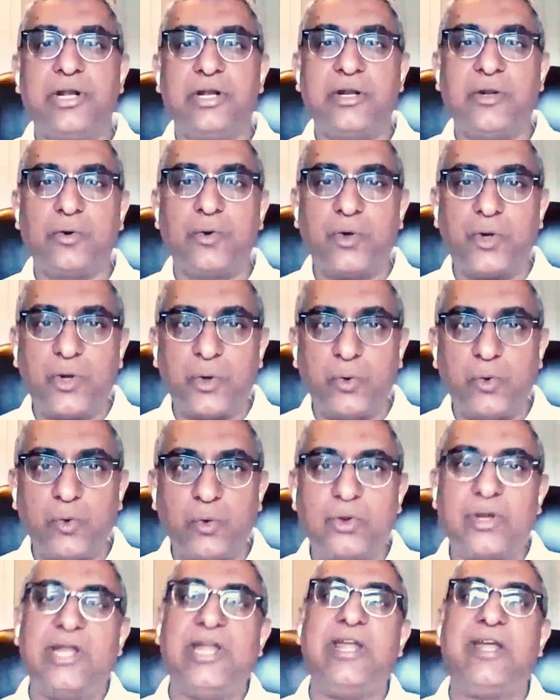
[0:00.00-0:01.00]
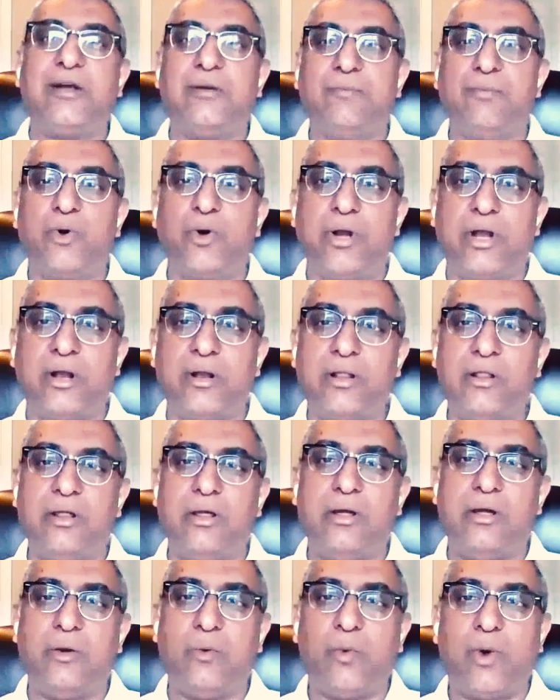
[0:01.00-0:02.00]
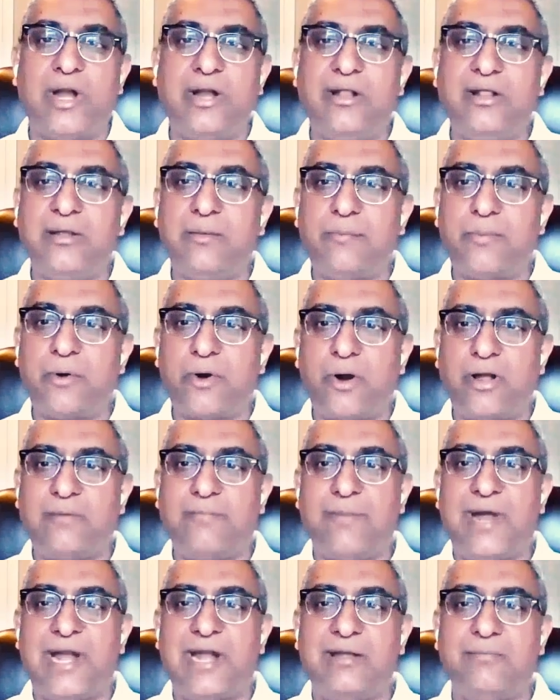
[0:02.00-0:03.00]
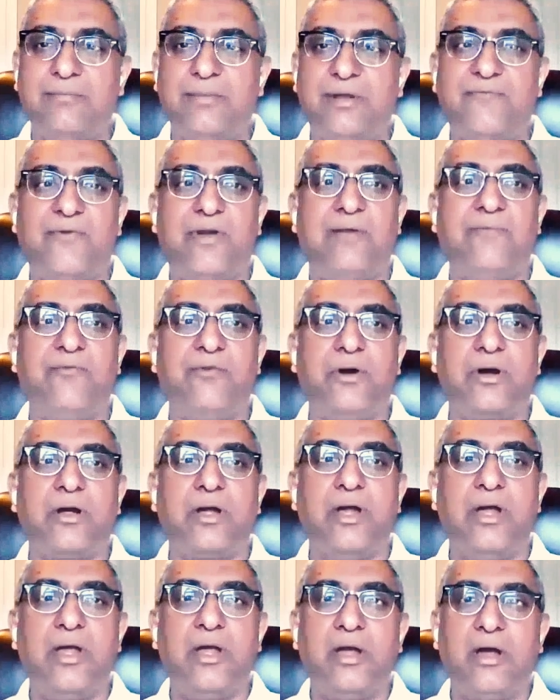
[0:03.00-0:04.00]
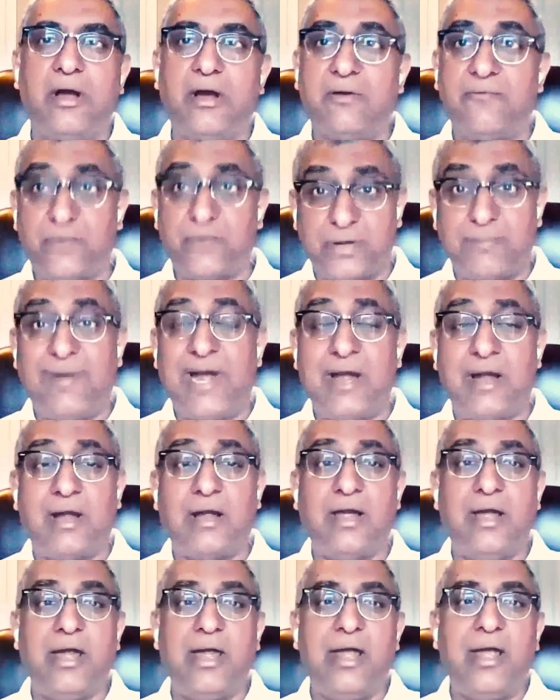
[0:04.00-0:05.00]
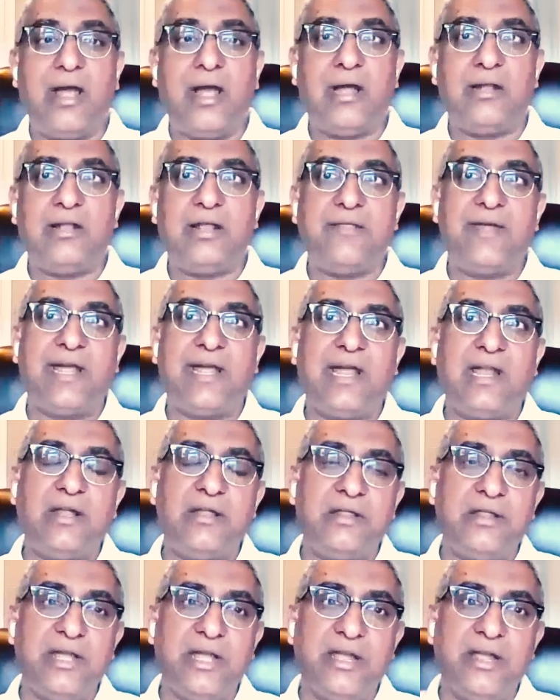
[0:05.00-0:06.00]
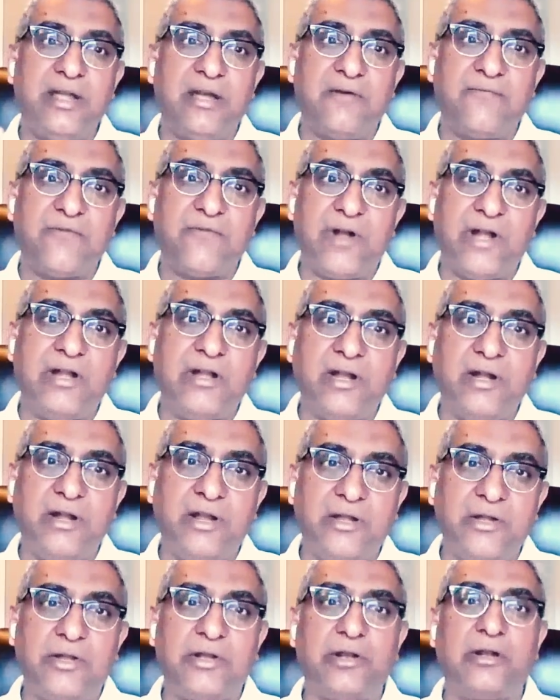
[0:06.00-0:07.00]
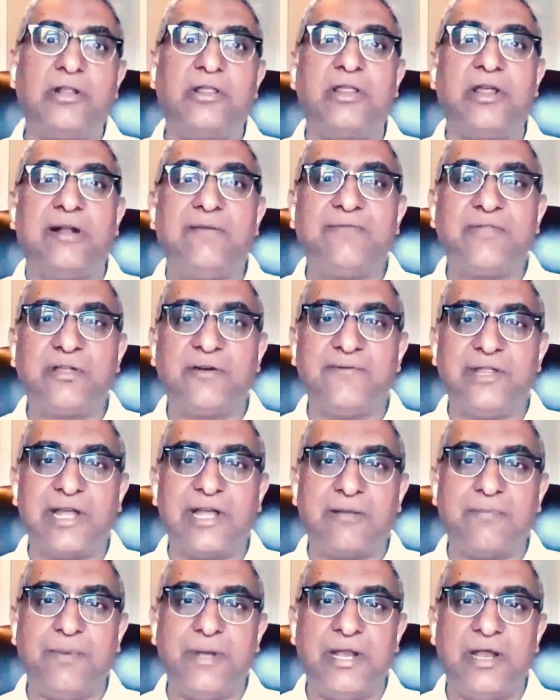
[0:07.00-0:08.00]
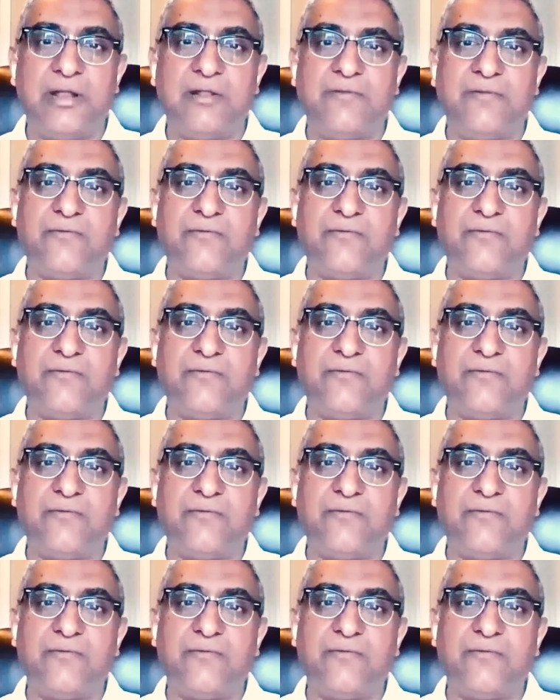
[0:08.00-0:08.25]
into two key components. One, the product management framework for the bank, and the second is the front-end digital self-service experience